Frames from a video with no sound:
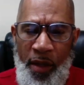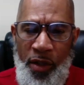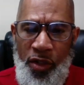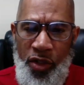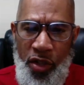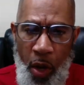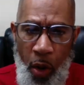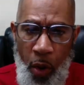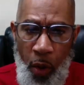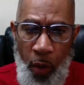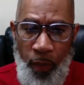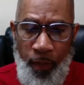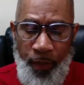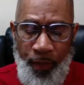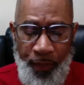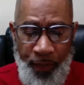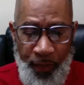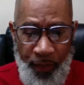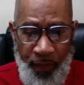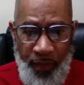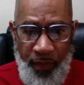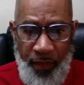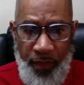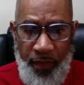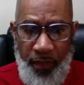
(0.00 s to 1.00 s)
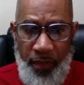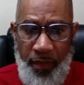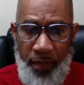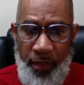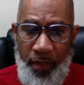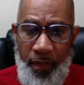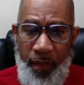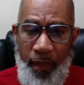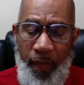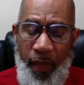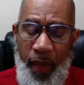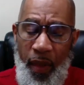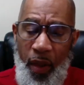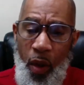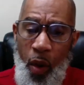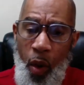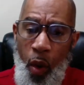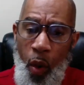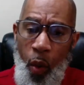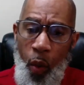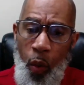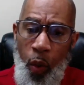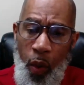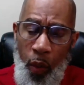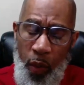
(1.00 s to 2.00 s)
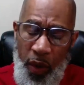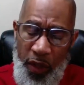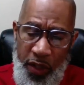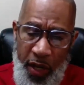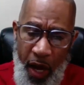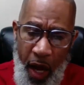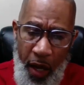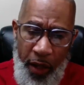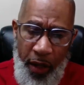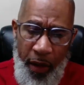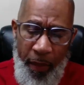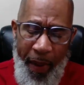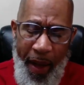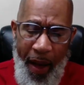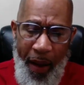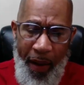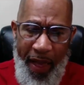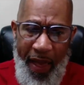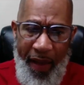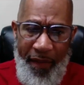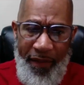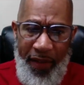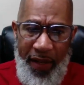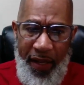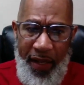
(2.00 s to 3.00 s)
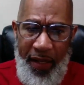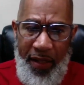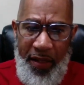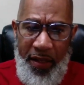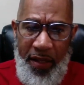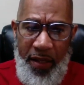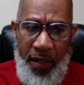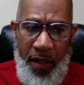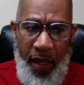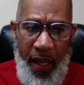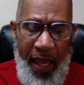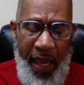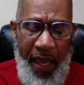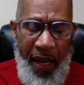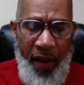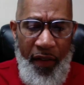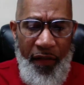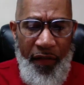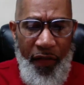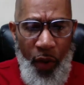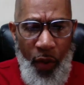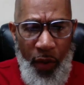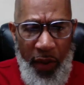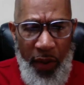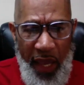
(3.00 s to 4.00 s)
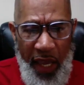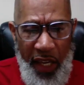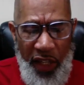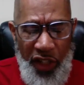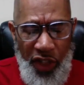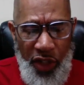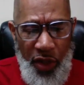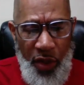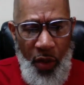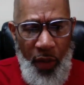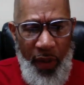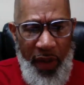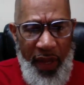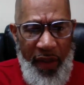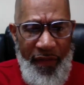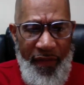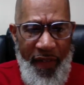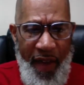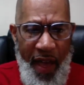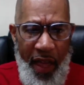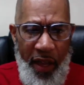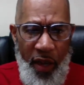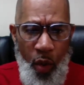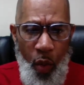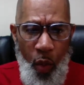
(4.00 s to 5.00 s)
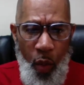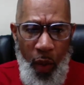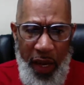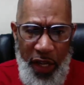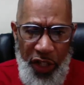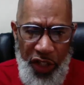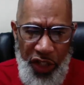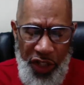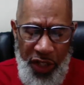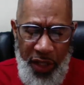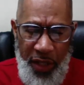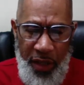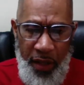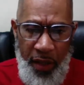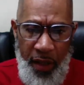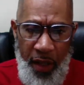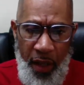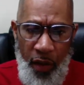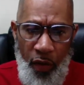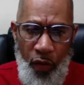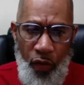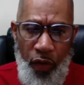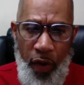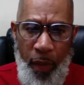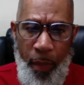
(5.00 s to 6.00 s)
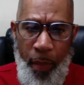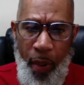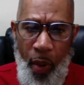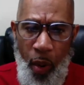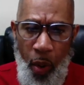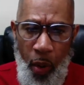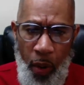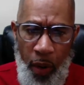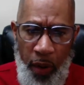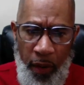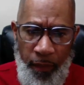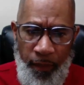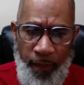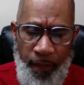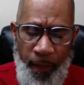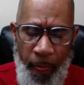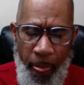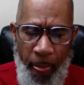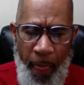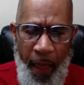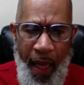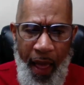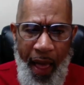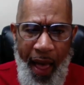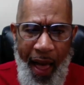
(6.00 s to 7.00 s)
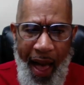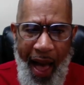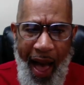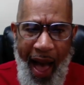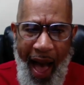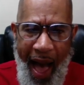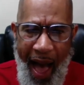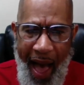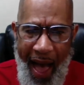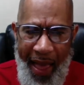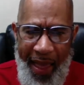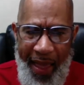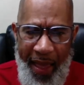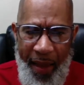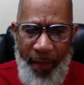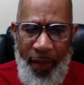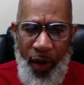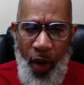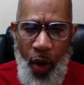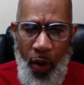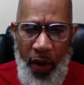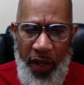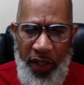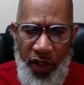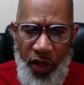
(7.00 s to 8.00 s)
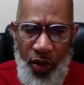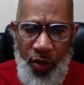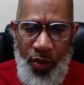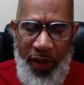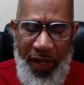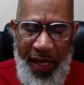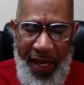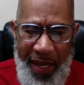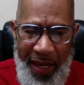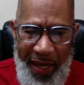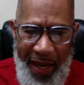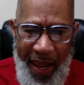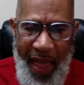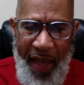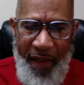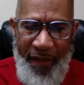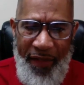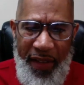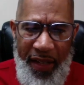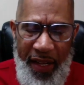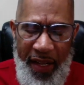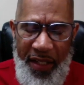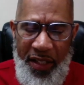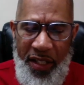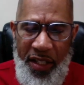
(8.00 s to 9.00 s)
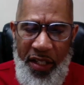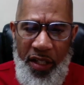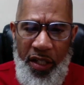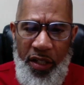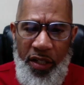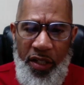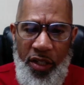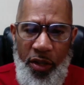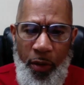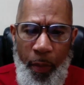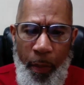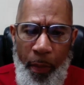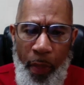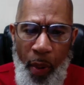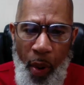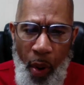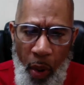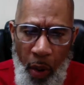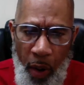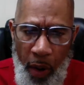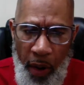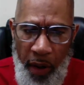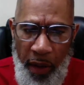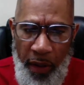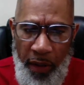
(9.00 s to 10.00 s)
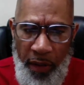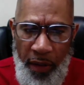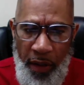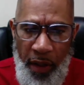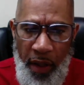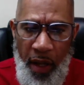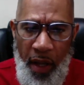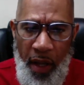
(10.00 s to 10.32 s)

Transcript: So when we're talking about evidence in a vocational evaluation report, I am going to need evidence to support